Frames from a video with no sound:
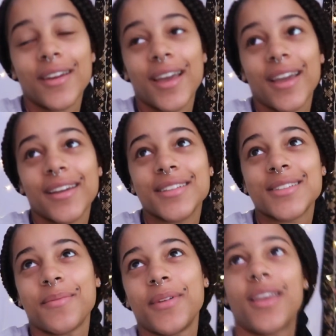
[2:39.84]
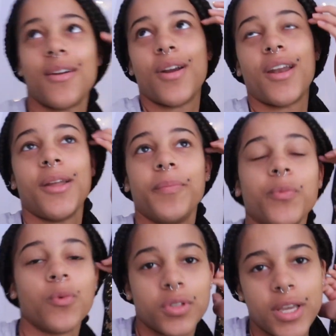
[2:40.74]
okay so I'm gonna get ready
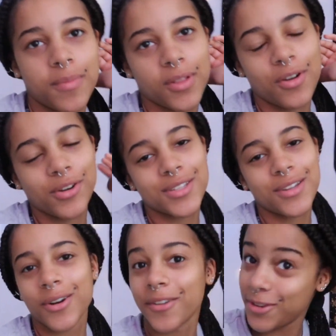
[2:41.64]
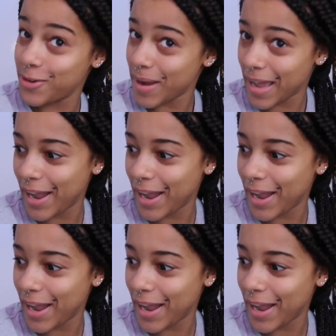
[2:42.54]
won't take me long because I don't have to do my